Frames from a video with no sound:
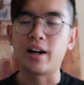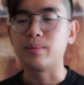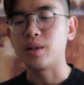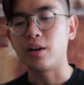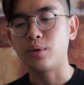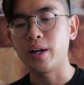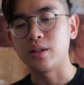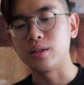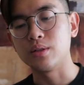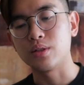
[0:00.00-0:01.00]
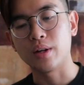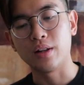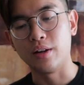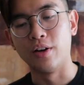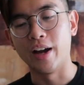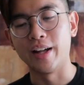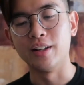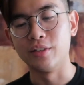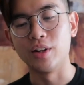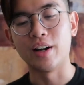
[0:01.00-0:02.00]
I'm an Off-White dude, so I
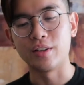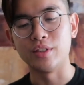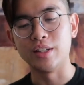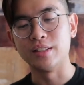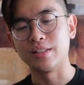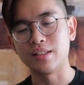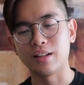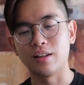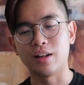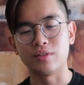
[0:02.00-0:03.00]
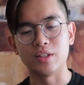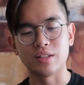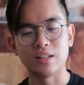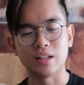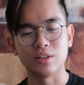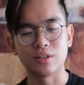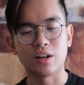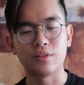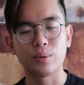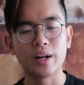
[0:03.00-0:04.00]
love a lot of these details in
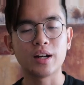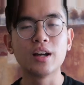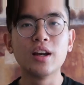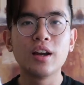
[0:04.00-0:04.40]
Off-White.